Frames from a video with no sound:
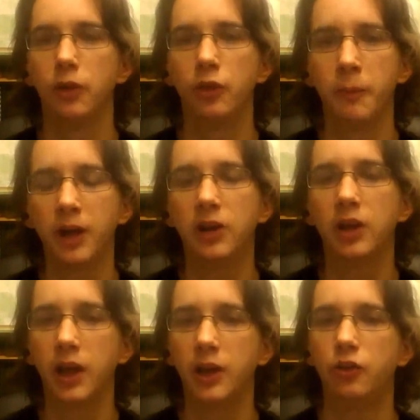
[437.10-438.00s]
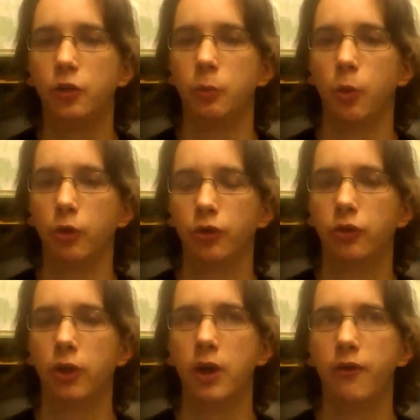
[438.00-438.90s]
Thematically, he's the
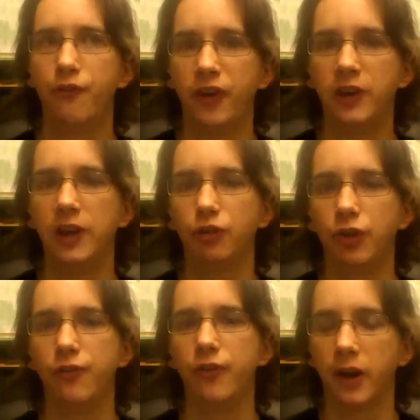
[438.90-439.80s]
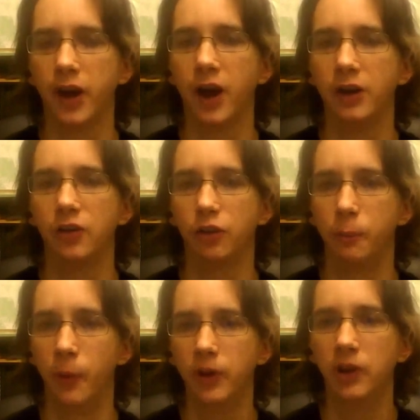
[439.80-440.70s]
most fitting Street Fighter character
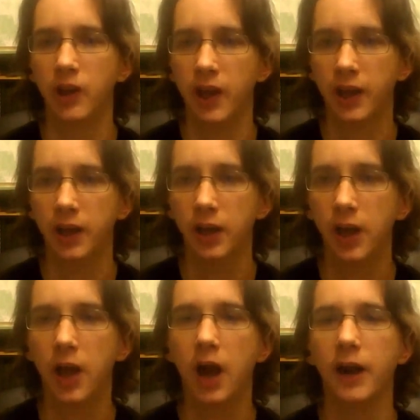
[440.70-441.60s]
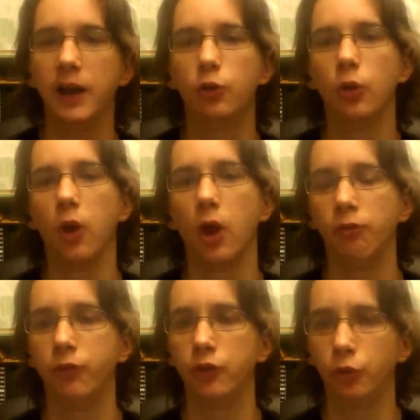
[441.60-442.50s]
to put into Tekken, and I do
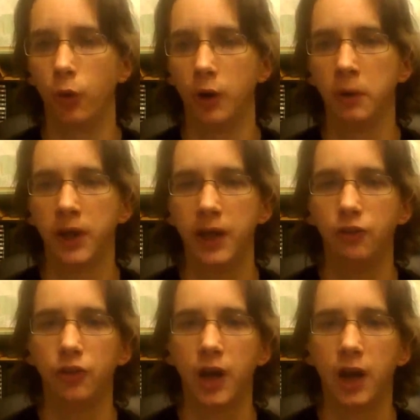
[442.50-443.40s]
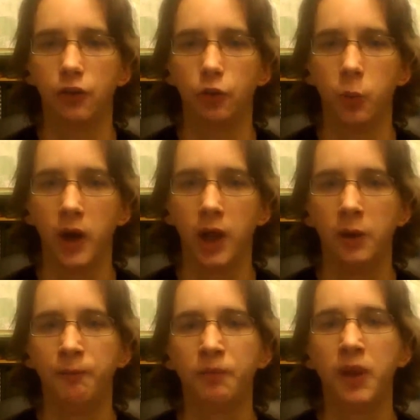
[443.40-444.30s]
love the story implications it has as
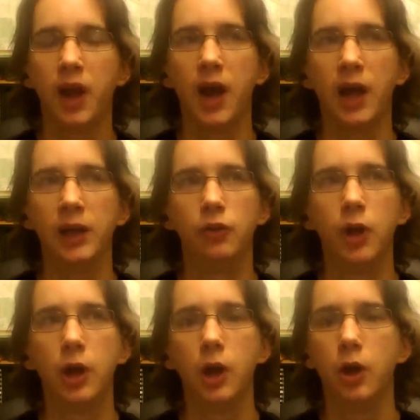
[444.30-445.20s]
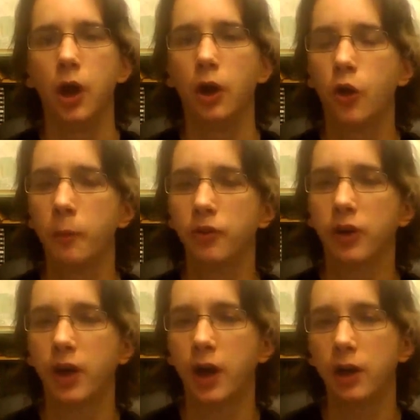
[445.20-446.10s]
well. And Akuma's a
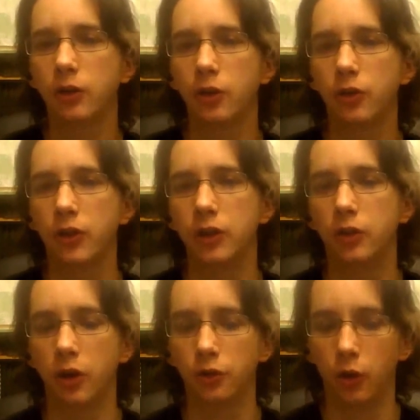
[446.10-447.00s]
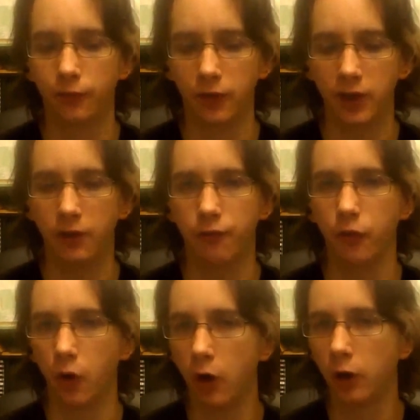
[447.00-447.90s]
character that it does often get
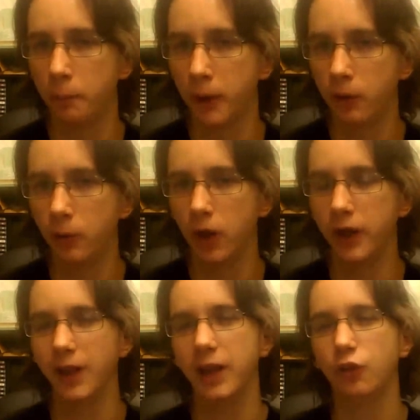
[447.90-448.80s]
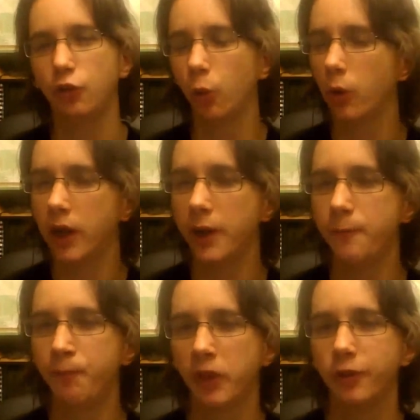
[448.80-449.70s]
forgotten about. Like, his story
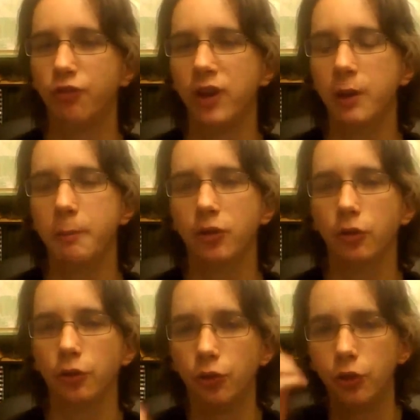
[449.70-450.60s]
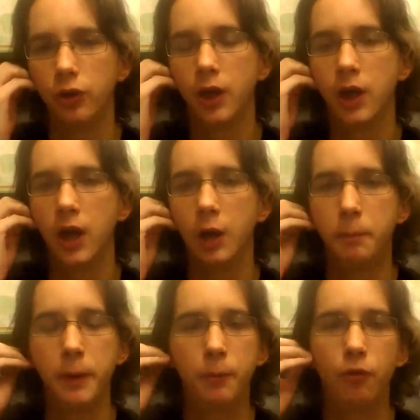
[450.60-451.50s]
is really misunderstood, and
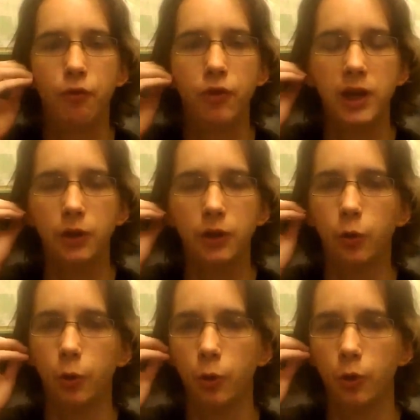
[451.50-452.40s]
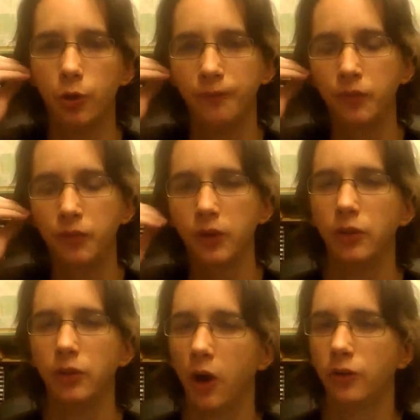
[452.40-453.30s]
people really do
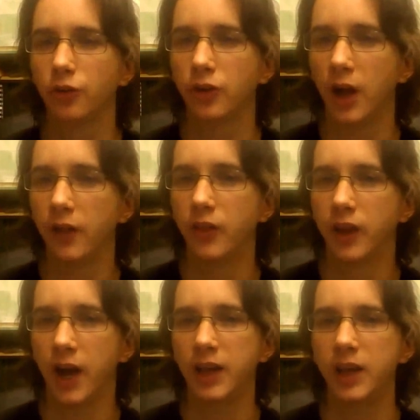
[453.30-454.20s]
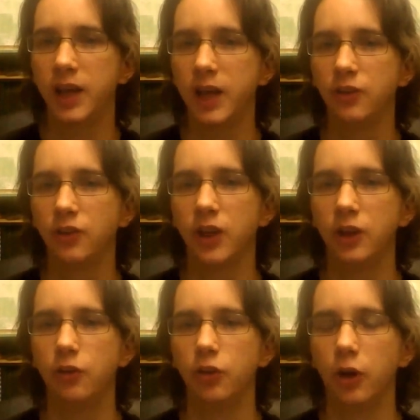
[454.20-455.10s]
not understand the guy he is, and that
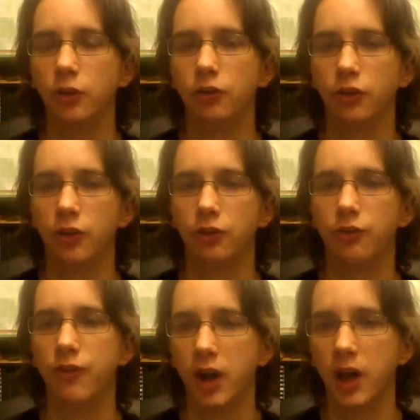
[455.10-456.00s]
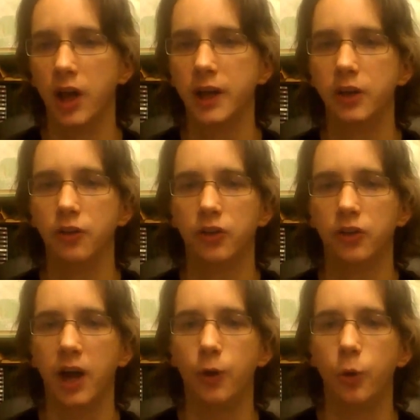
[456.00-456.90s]
he's not just this villain and this
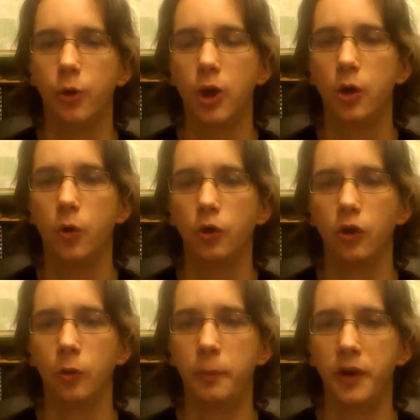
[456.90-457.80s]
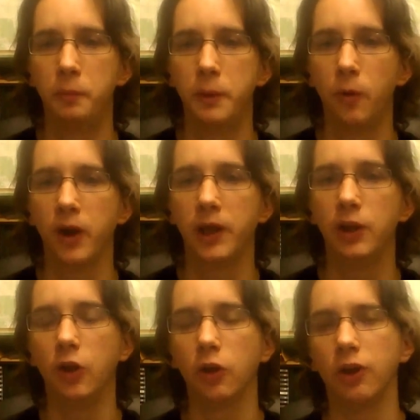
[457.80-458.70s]
guy who goes out beating on people. Like,
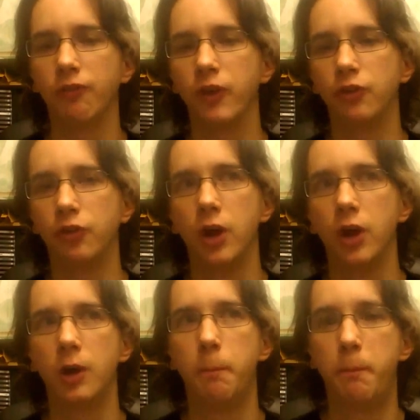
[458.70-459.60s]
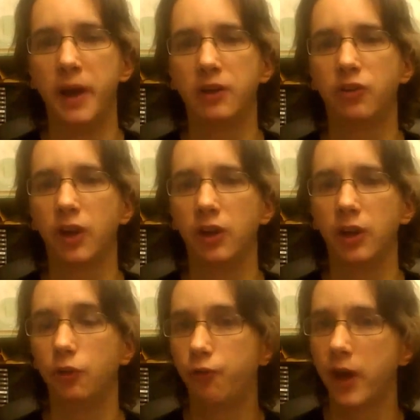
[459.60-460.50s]
he does have this big sense.
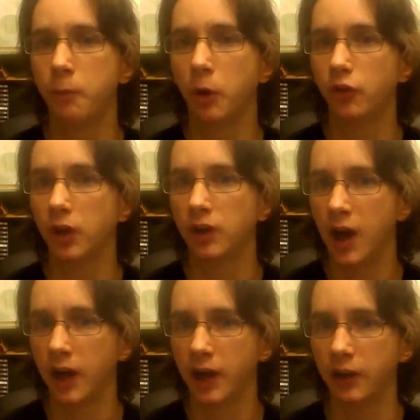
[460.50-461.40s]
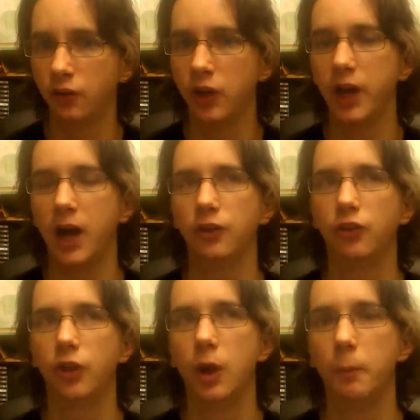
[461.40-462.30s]
He's very much an antagonist, and he
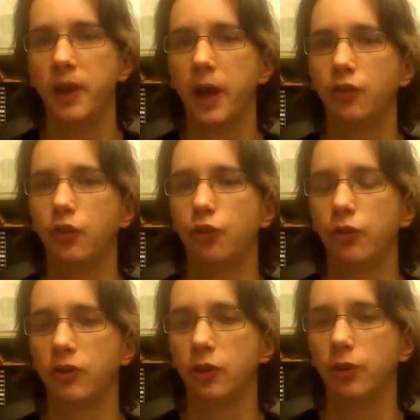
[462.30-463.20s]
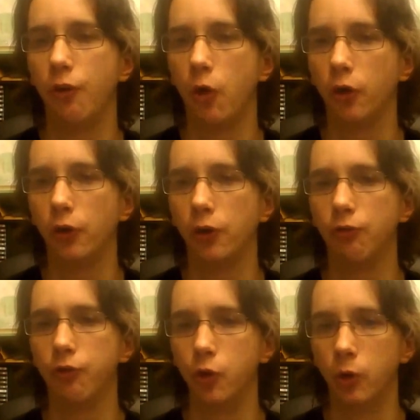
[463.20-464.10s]
has this strict sense of honor
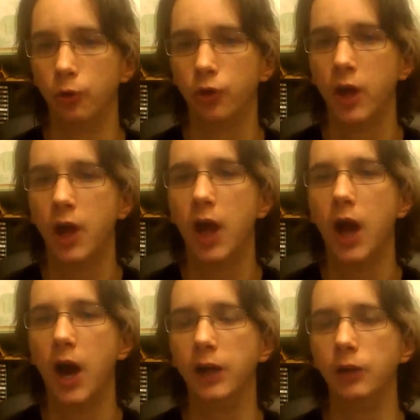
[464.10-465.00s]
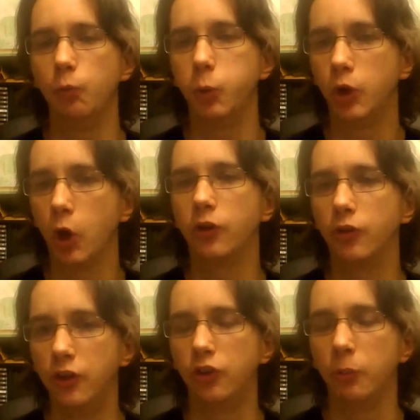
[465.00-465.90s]
and rules. And we got to
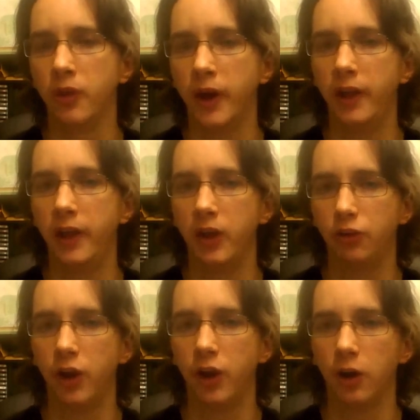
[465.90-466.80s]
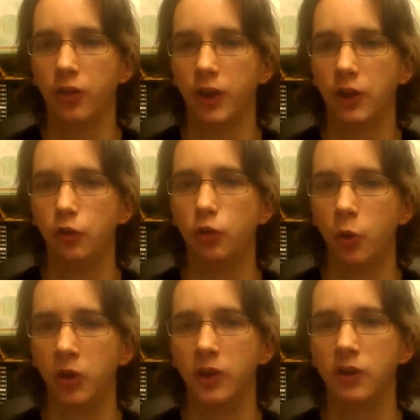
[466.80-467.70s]
see some of that in that trailer, that he's
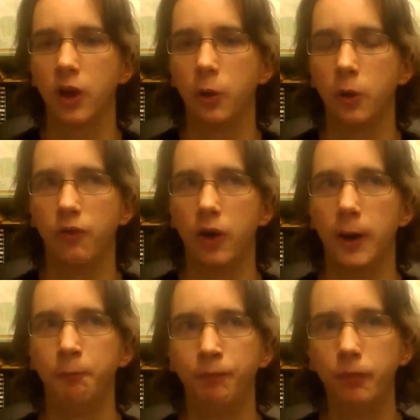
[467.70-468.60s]
doing this out of a